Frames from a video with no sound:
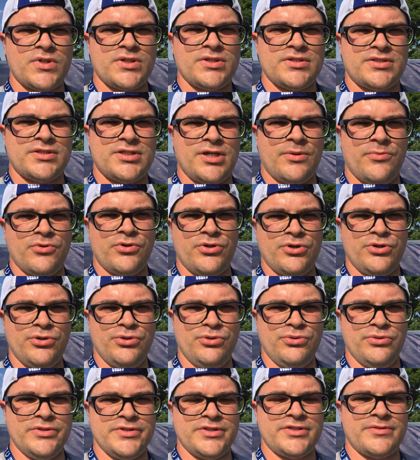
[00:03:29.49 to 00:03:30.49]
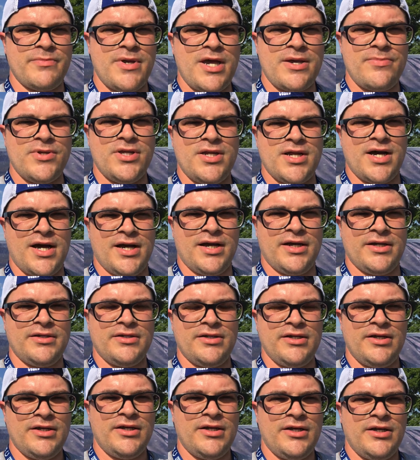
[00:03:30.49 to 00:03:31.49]
someone who is maybe not
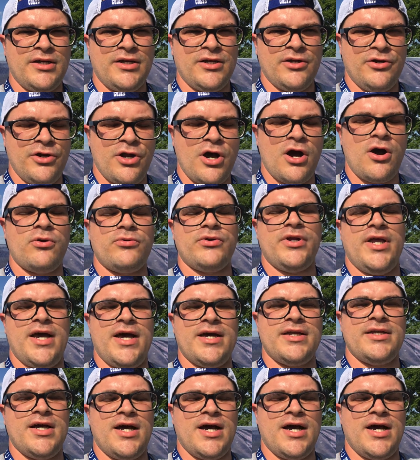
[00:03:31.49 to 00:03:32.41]
known yet.